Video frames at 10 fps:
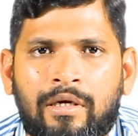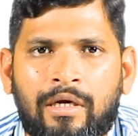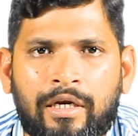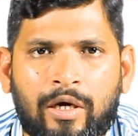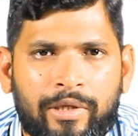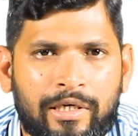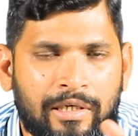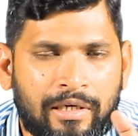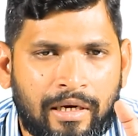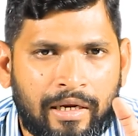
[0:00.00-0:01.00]
Now there's
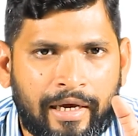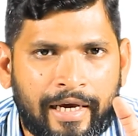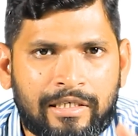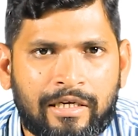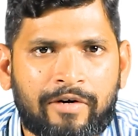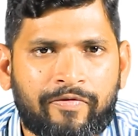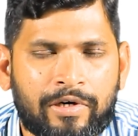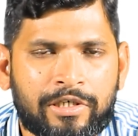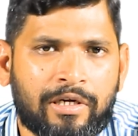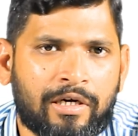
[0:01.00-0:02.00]
an excellent
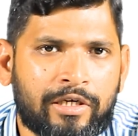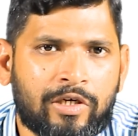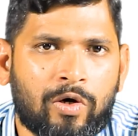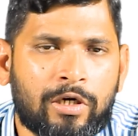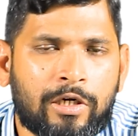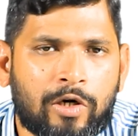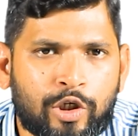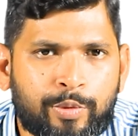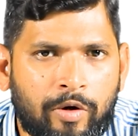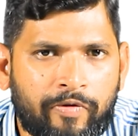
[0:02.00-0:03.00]
functionality called gross
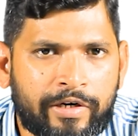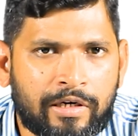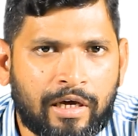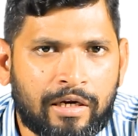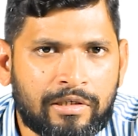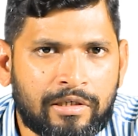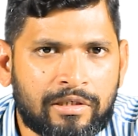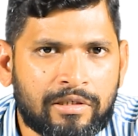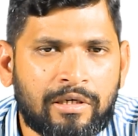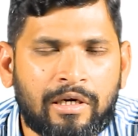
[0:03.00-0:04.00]
profit
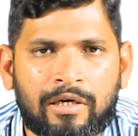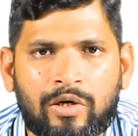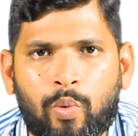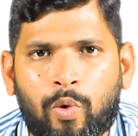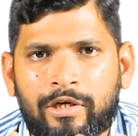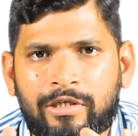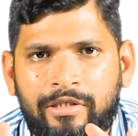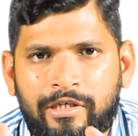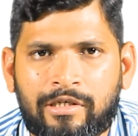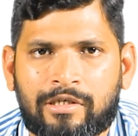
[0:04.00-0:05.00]
analysis. Now what is
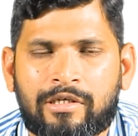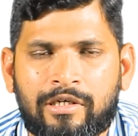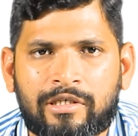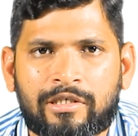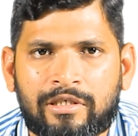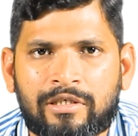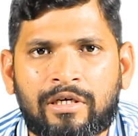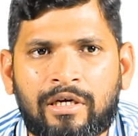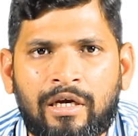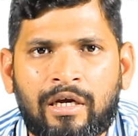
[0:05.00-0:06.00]
this is,
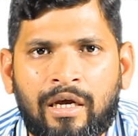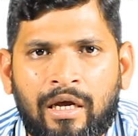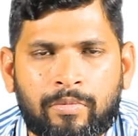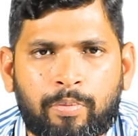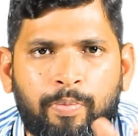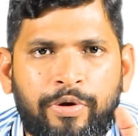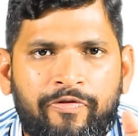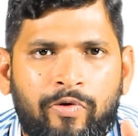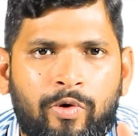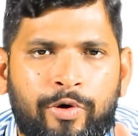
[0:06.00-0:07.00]

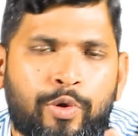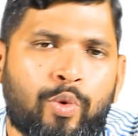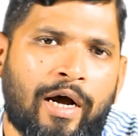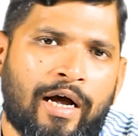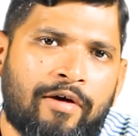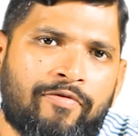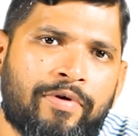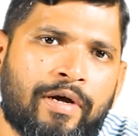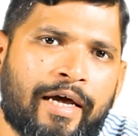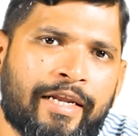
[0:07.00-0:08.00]
before you have
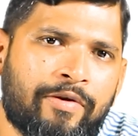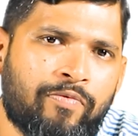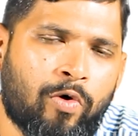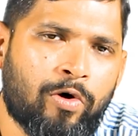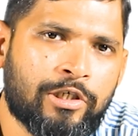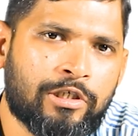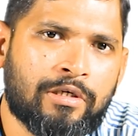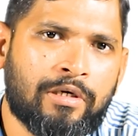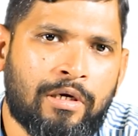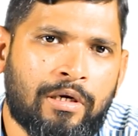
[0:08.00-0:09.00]
an invoice
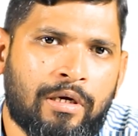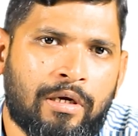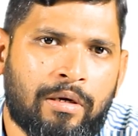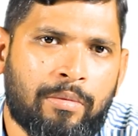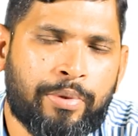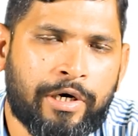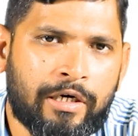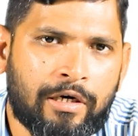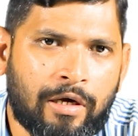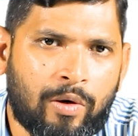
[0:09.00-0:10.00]

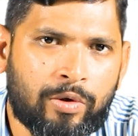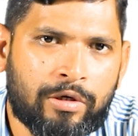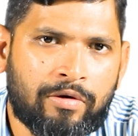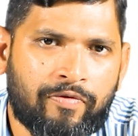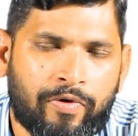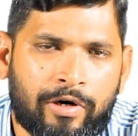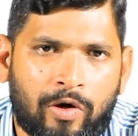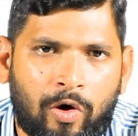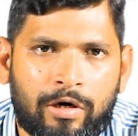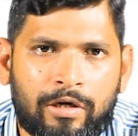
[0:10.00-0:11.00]
printed out for an
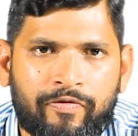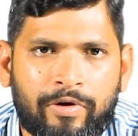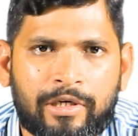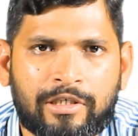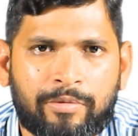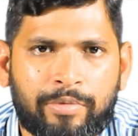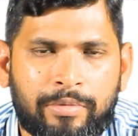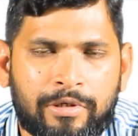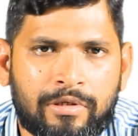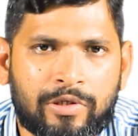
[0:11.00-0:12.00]
order from SAP
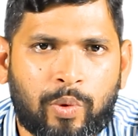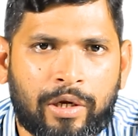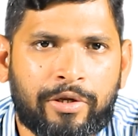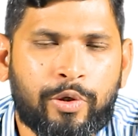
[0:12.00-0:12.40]
Business One, you